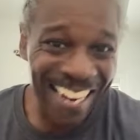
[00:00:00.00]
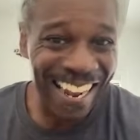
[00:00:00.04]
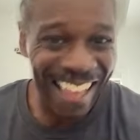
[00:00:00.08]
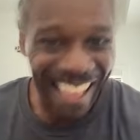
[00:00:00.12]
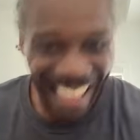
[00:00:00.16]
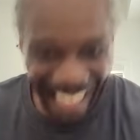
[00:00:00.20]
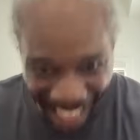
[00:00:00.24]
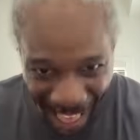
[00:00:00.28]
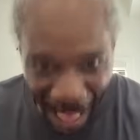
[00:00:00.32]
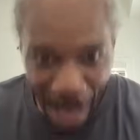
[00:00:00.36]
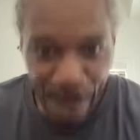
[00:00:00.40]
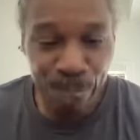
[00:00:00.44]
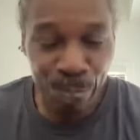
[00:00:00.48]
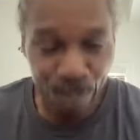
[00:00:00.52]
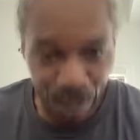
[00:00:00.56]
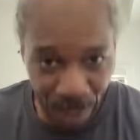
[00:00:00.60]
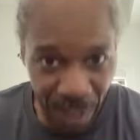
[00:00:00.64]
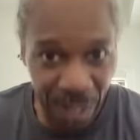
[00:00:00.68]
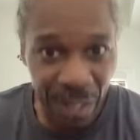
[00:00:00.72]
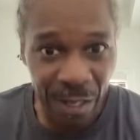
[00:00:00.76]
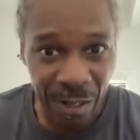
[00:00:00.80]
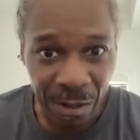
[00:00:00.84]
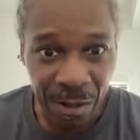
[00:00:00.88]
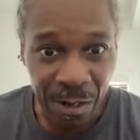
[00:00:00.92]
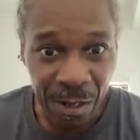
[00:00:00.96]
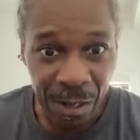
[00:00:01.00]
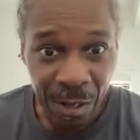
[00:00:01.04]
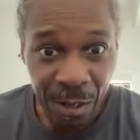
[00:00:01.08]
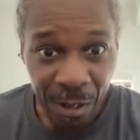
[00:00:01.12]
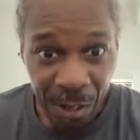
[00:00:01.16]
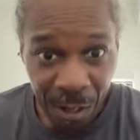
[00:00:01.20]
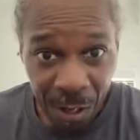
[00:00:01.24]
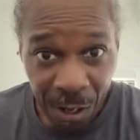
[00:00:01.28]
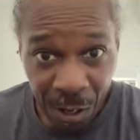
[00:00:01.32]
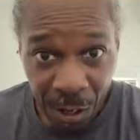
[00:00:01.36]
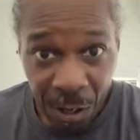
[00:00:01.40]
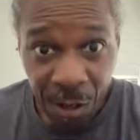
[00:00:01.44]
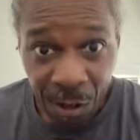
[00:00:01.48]
happening.
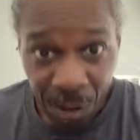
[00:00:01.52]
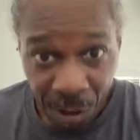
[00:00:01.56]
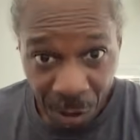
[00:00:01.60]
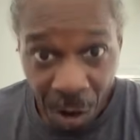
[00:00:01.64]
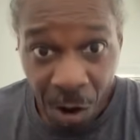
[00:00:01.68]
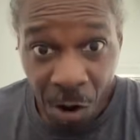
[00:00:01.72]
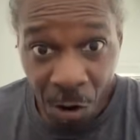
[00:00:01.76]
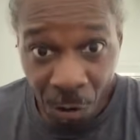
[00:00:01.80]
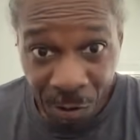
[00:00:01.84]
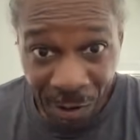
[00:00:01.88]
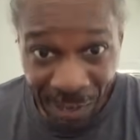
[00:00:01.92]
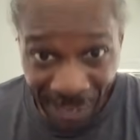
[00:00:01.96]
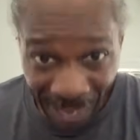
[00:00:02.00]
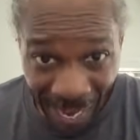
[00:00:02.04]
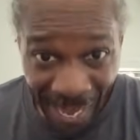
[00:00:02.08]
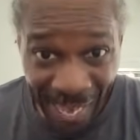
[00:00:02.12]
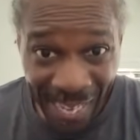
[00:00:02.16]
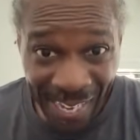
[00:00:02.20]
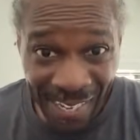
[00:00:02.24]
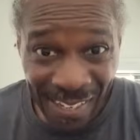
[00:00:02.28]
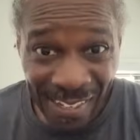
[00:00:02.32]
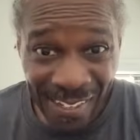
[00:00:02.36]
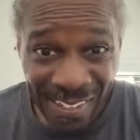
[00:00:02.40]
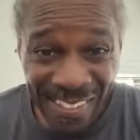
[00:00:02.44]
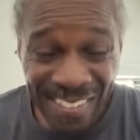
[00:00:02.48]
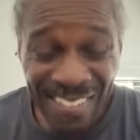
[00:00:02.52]
Okay?